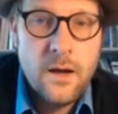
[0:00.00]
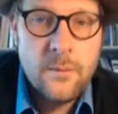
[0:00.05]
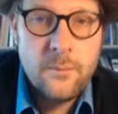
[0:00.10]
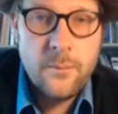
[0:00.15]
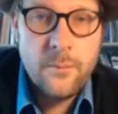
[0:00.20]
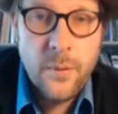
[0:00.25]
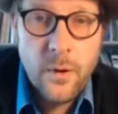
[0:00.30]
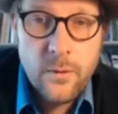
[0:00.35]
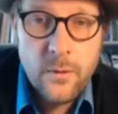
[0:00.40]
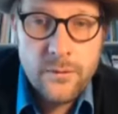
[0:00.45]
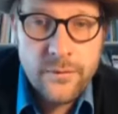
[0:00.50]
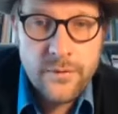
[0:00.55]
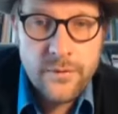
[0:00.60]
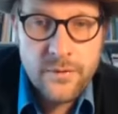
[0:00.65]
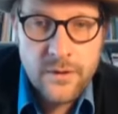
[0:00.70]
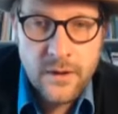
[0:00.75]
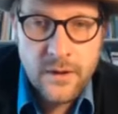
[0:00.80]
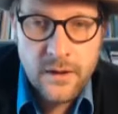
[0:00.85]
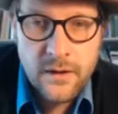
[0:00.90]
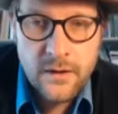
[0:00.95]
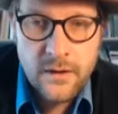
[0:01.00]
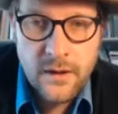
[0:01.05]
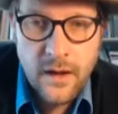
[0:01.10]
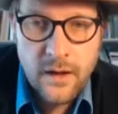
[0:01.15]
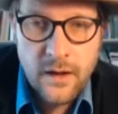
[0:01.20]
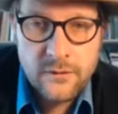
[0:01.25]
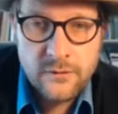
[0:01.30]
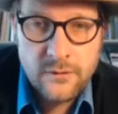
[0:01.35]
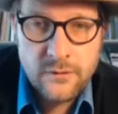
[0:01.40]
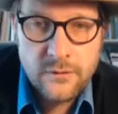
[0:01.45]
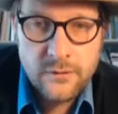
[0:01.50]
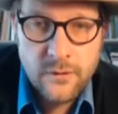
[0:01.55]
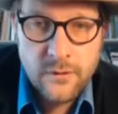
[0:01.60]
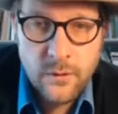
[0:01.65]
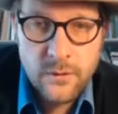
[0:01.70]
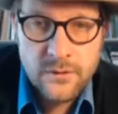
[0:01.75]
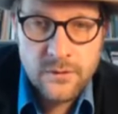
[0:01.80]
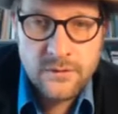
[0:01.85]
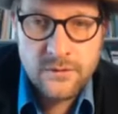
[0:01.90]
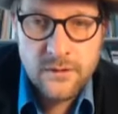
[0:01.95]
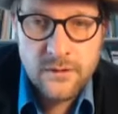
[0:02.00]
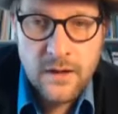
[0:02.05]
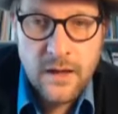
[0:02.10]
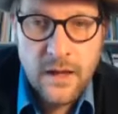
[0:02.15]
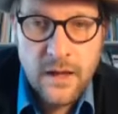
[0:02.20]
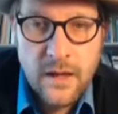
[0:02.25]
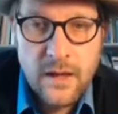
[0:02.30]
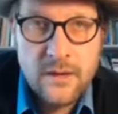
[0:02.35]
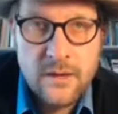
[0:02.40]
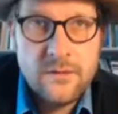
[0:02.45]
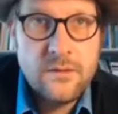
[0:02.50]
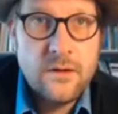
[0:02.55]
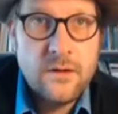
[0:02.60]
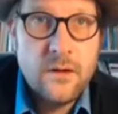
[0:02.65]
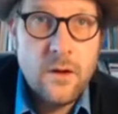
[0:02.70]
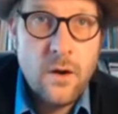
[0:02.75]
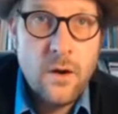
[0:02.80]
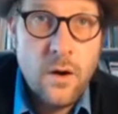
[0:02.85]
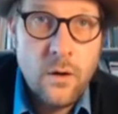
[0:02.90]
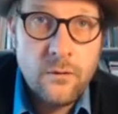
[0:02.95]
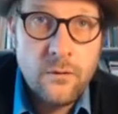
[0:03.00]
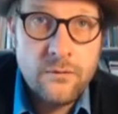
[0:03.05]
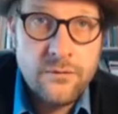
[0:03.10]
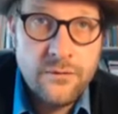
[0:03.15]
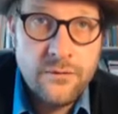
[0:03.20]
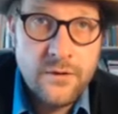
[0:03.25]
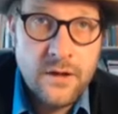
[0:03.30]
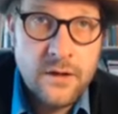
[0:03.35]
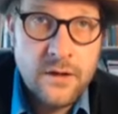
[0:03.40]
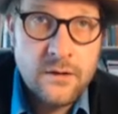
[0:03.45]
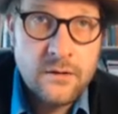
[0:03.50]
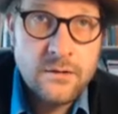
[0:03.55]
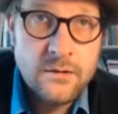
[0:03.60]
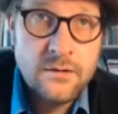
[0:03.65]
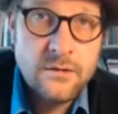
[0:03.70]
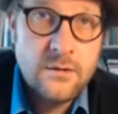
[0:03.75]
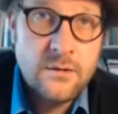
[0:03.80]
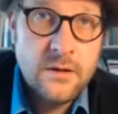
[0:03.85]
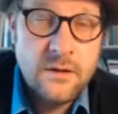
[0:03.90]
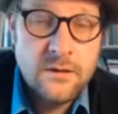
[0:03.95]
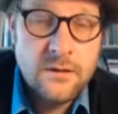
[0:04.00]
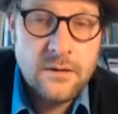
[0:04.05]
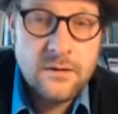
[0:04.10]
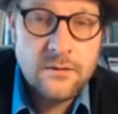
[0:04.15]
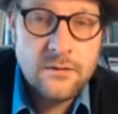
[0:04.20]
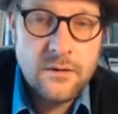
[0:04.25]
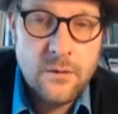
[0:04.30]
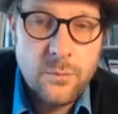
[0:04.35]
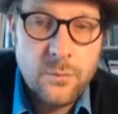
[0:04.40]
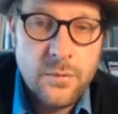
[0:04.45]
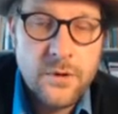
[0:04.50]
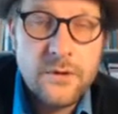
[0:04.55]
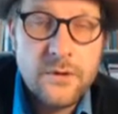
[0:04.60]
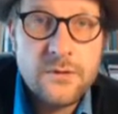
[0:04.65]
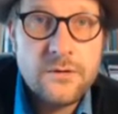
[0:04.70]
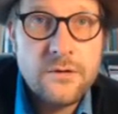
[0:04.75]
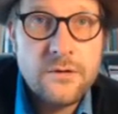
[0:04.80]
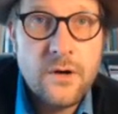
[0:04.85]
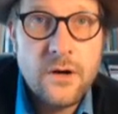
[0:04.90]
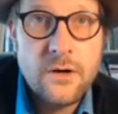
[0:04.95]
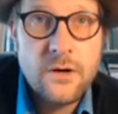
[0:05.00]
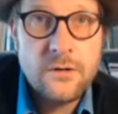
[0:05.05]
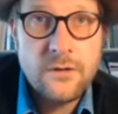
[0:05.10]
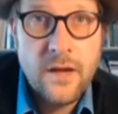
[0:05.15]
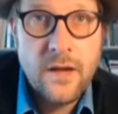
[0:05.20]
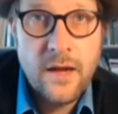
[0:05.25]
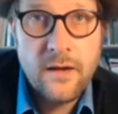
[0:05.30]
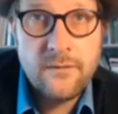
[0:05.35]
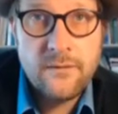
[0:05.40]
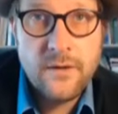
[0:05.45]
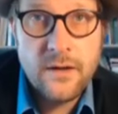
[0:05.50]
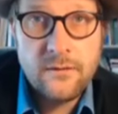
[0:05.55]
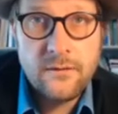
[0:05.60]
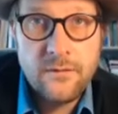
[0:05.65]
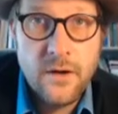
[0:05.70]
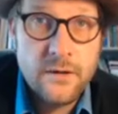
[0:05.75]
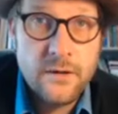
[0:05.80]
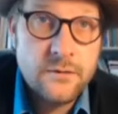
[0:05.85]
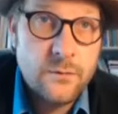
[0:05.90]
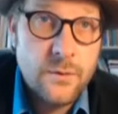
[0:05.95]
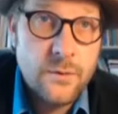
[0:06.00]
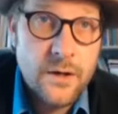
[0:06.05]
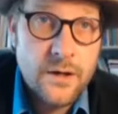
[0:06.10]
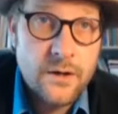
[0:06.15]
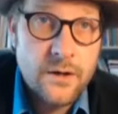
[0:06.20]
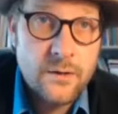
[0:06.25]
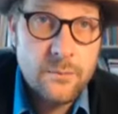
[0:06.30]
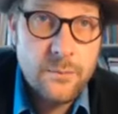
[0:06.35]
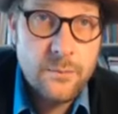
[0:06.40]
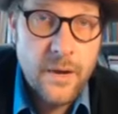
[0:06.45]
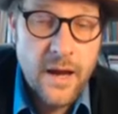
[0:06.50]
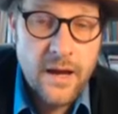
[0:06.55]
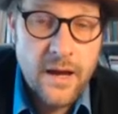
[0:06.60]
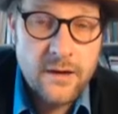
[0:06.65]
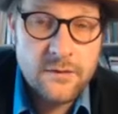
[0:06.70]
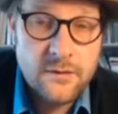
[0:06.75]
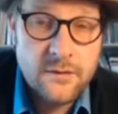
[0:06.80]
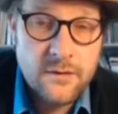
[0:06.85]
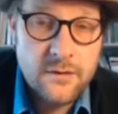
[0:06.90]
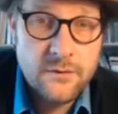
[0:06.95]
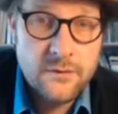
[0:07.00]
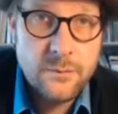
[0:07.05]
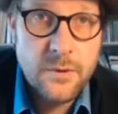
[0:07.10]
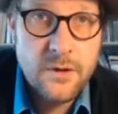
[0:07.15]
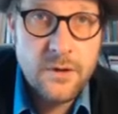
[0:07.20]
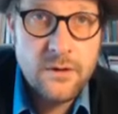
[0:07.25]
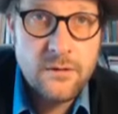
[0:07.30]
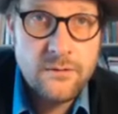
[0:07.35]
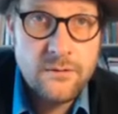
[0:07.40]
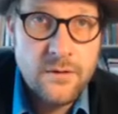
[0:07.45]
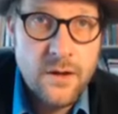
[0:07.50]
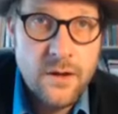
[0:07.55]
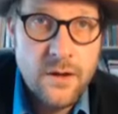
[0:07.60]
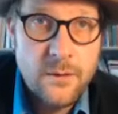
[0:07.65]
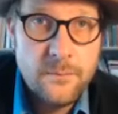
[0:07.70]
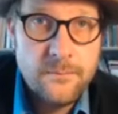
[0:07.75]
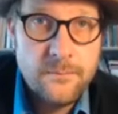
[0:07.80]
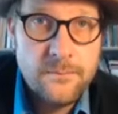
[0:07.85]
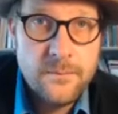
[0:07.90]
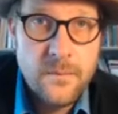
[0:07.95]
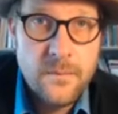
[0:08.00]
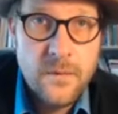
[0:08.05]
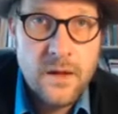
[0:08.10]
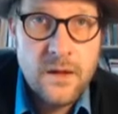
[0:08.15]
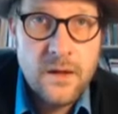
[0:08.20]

Both the Astrozoids and the Ophians, these are the brittle stars, have a fossil record back to this period of time.